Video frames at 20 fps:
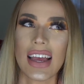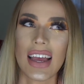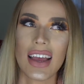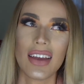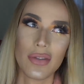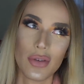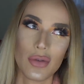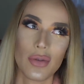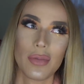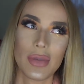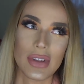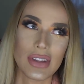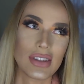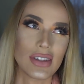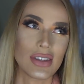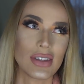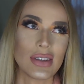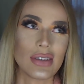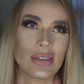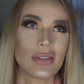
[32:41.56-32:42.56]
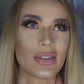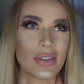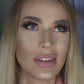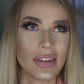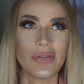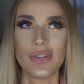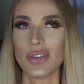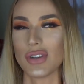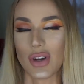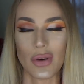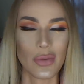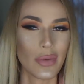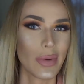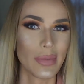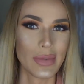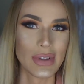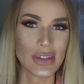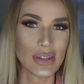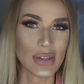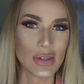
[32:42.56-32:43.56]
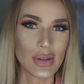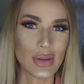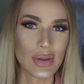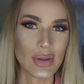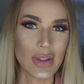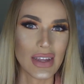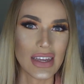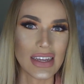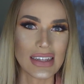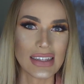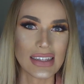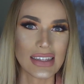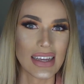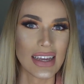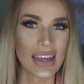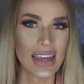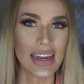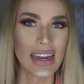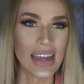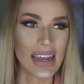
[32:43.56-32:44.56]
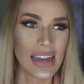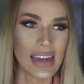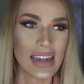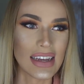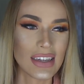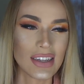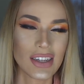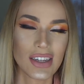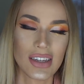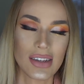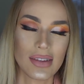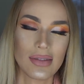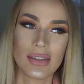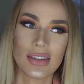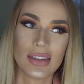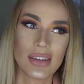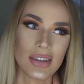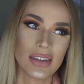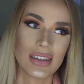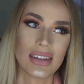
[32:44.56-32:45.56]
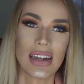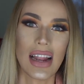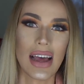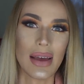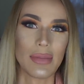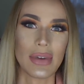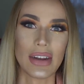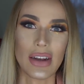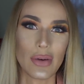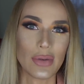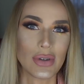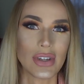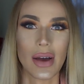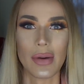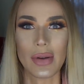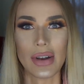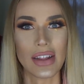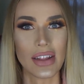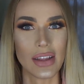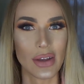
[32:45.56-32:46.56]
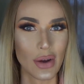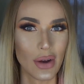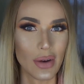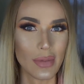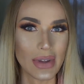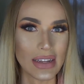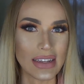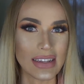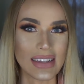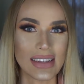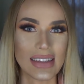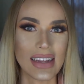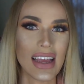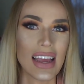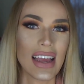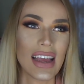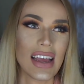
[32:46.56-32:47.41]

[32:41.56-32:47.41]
if you don't want me to do this in English, just let me know down in the comments.